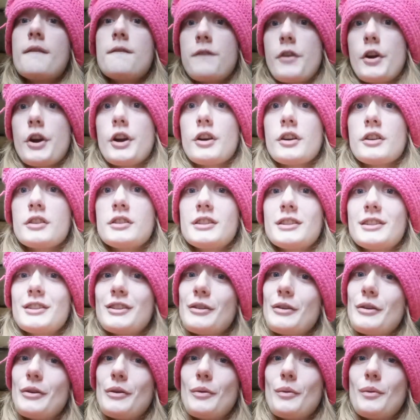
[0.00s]

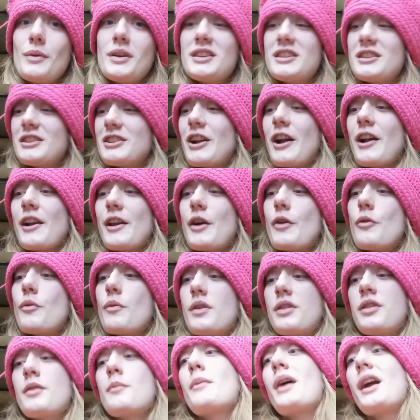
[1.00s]
First, we start out
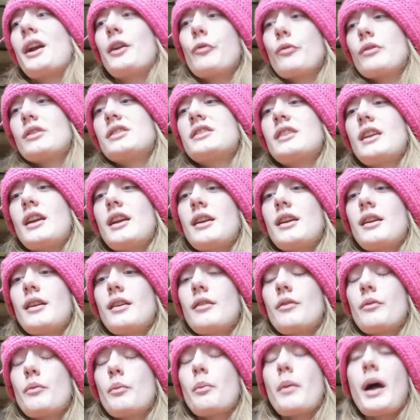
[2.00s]
with a micro
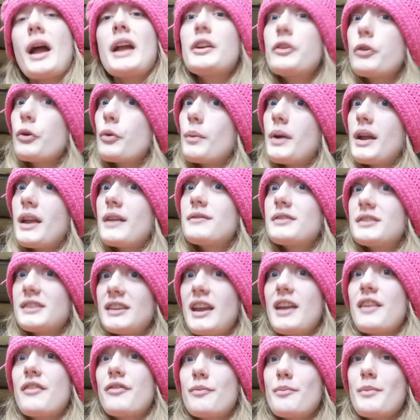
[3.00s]
microwave
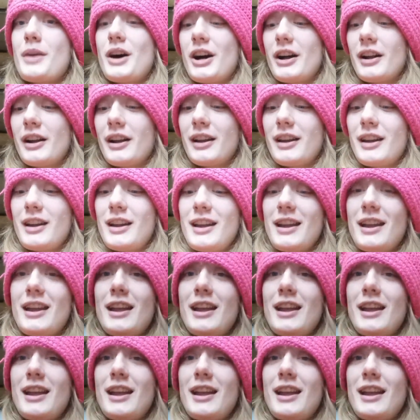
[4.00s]
safe mug.